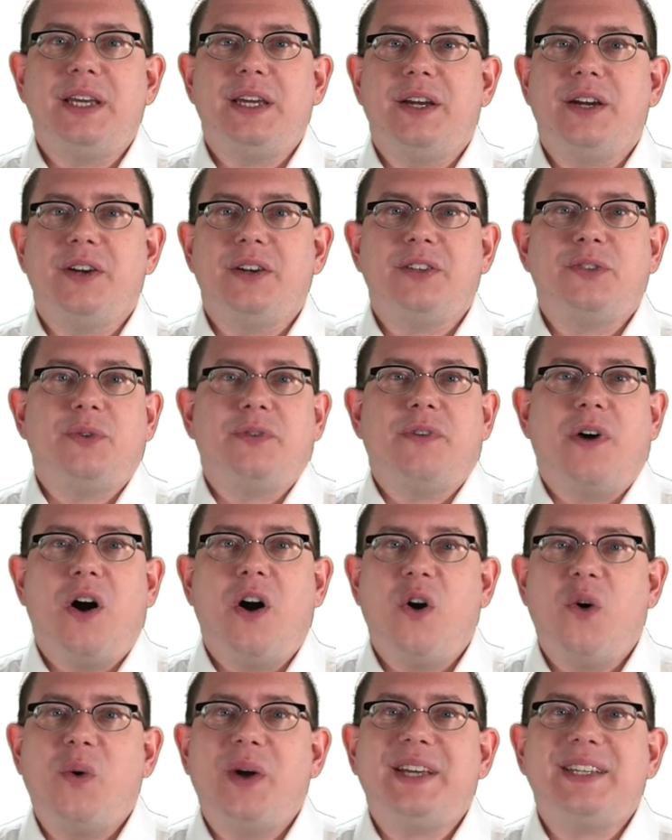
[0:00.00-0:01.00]
years, we've
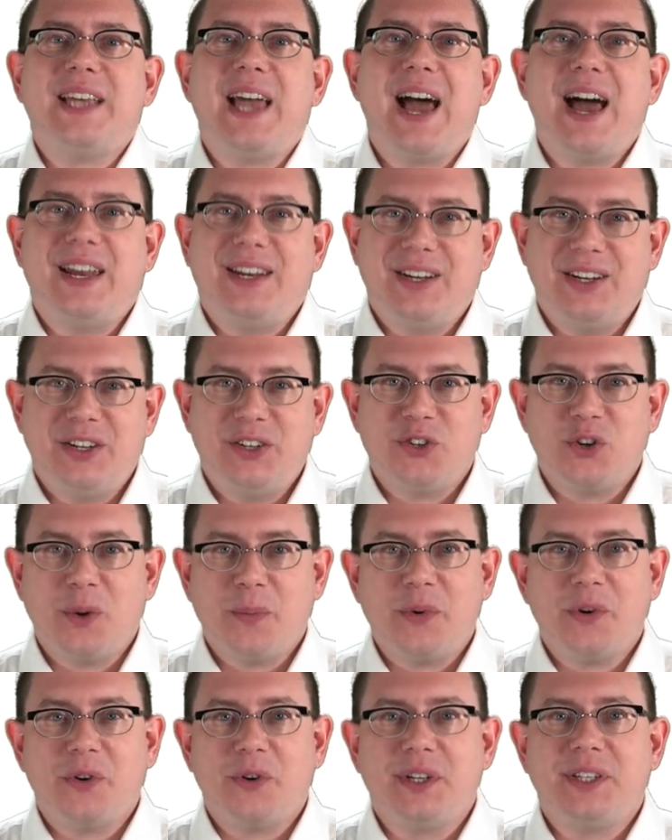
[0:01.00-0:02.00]
always had an
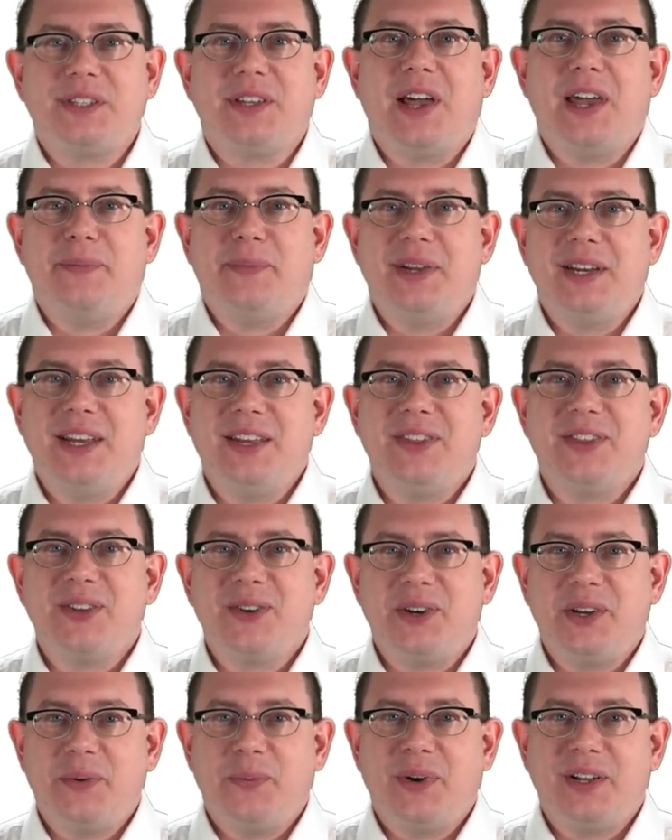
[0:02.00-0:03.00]
interpreter assignment in
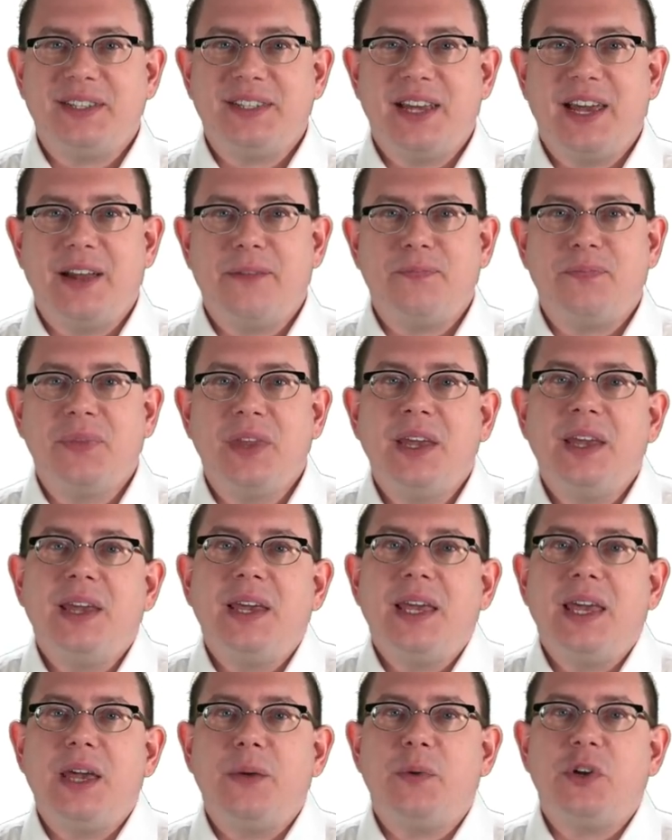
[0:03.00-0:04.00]
3110
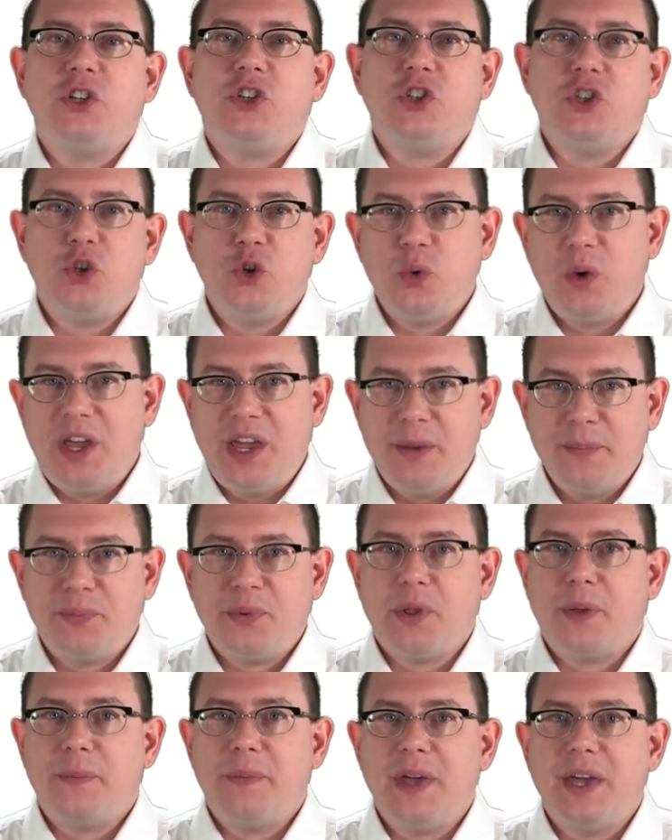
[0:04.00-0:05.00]
in which you
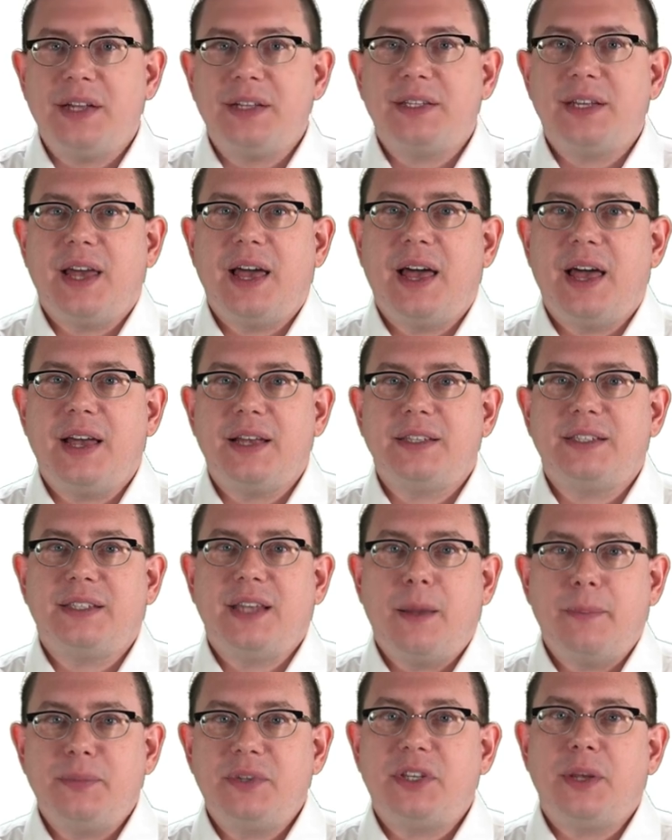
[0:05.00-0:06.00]
implement uh,
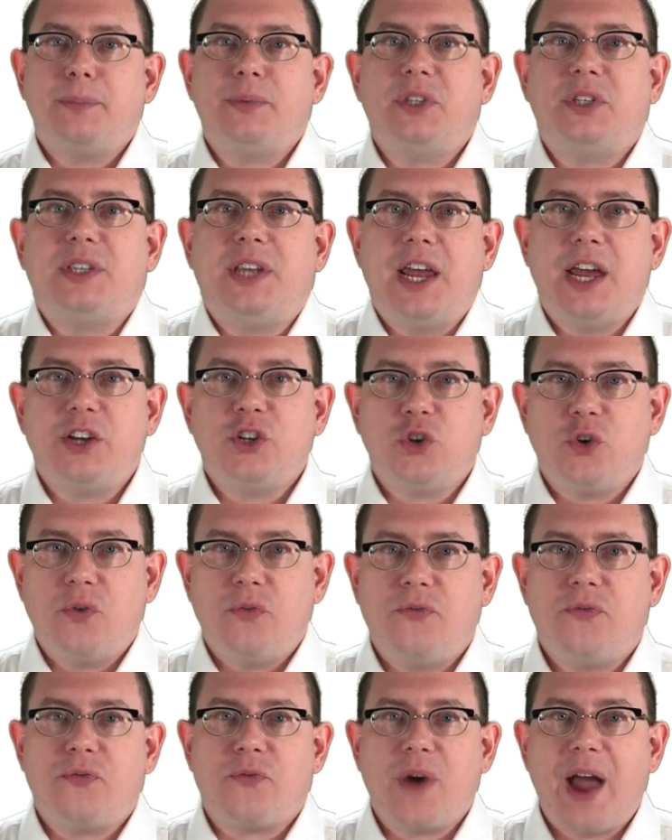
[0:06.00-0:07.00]
some substantial
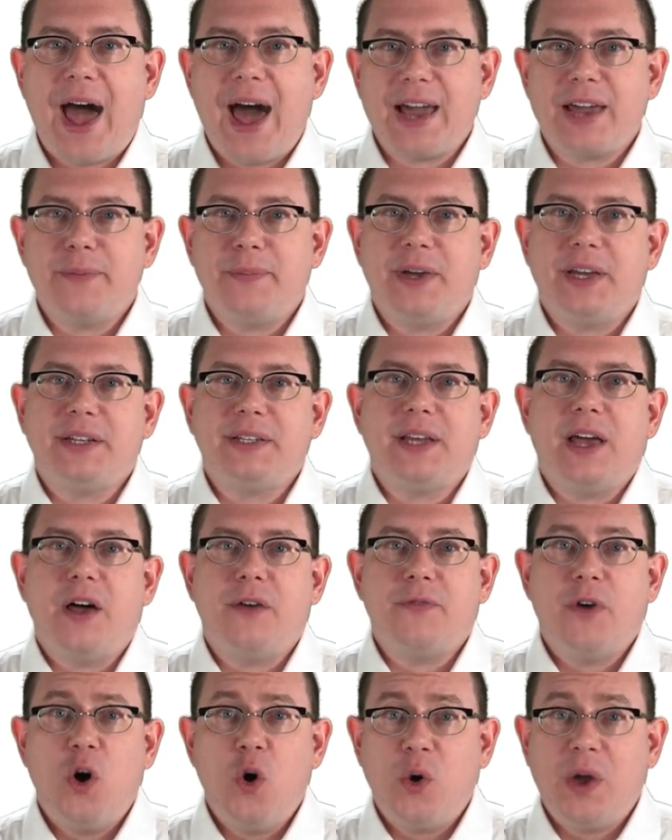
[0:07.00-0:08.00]
fragment
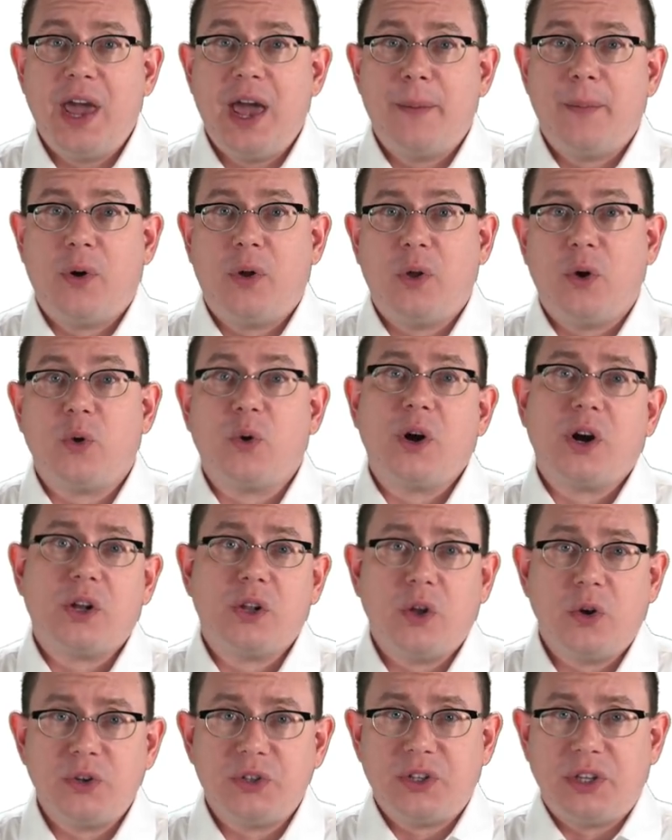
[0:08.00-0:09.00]
of OCaml or a
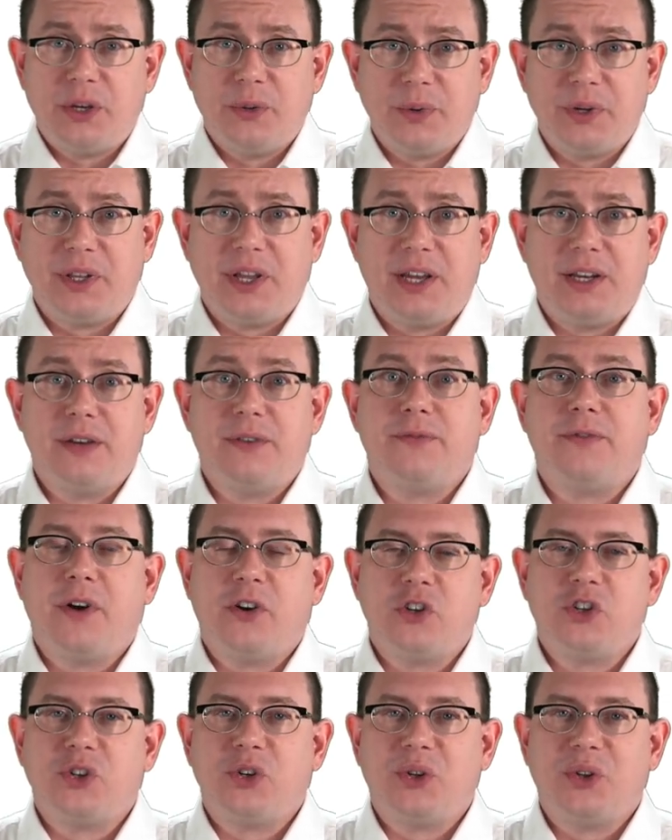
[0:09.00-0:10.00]
closely related
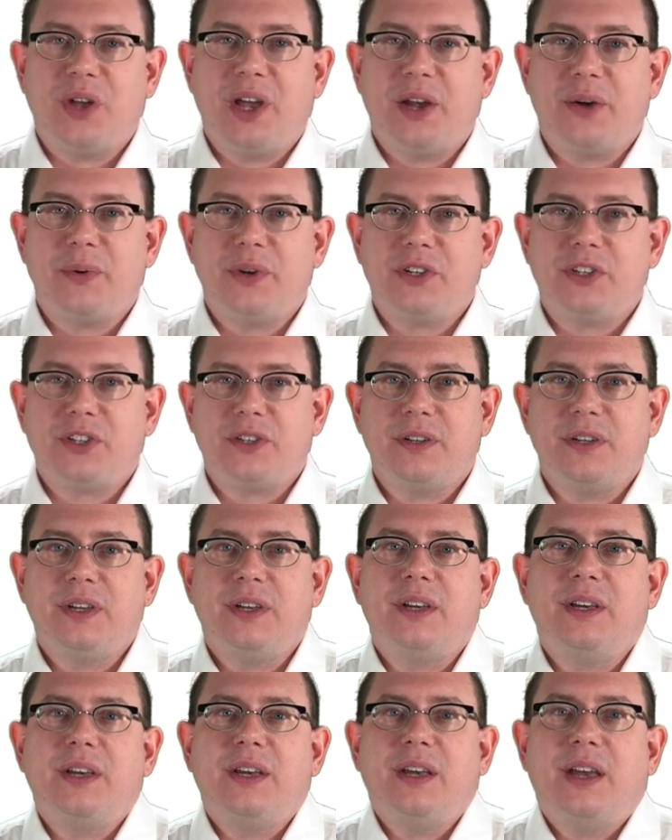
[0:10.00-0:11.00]
functional language.
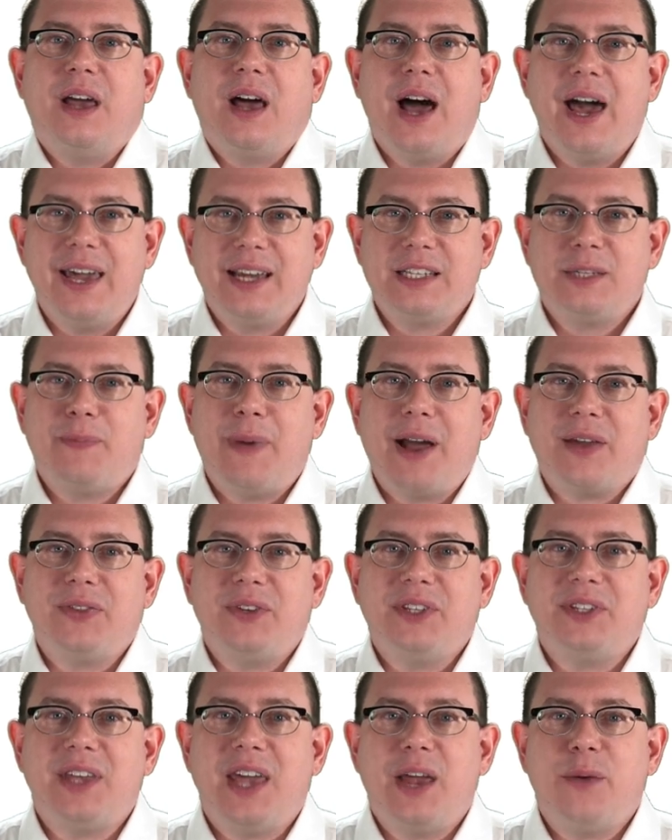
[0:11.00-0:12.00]
I expect
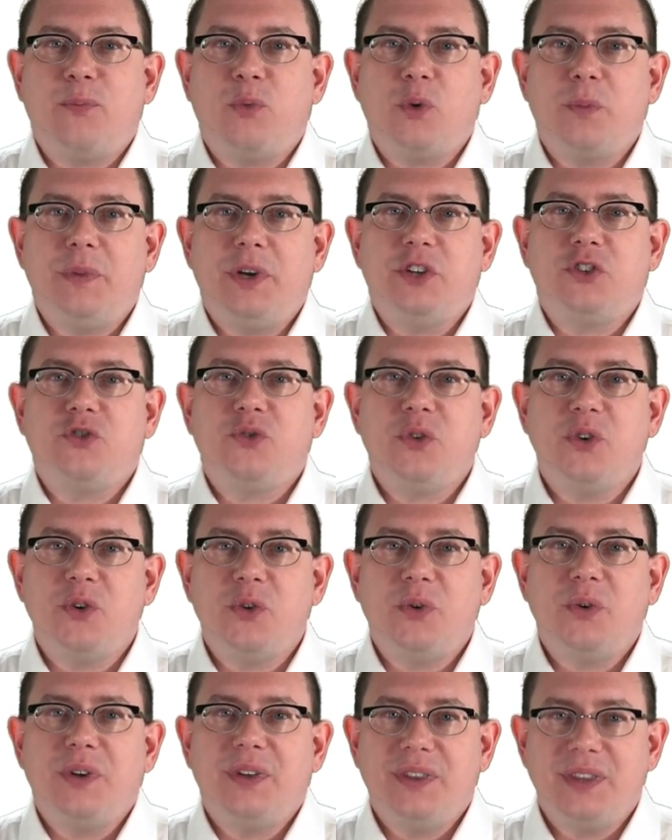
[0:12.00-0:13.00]
the same will be
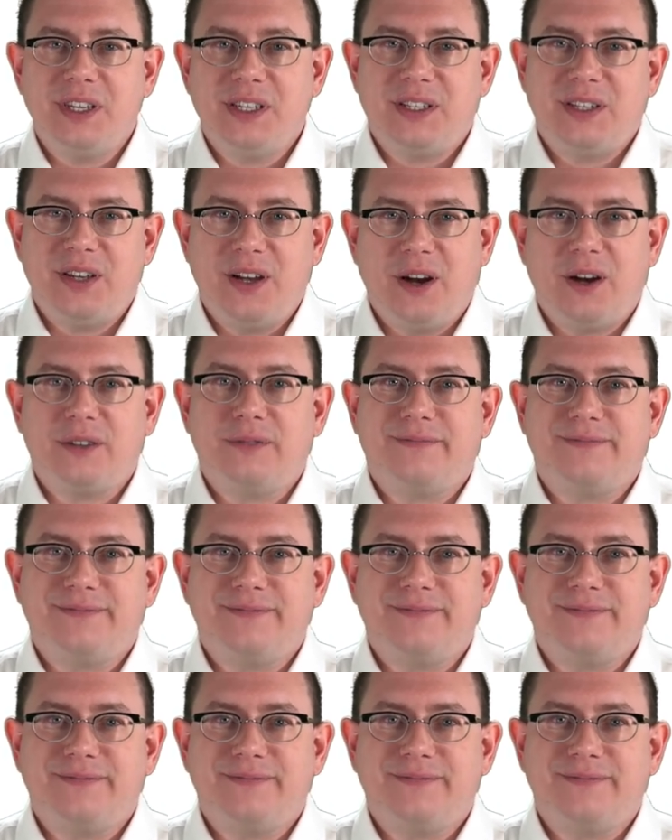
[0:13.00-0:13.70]
true this year.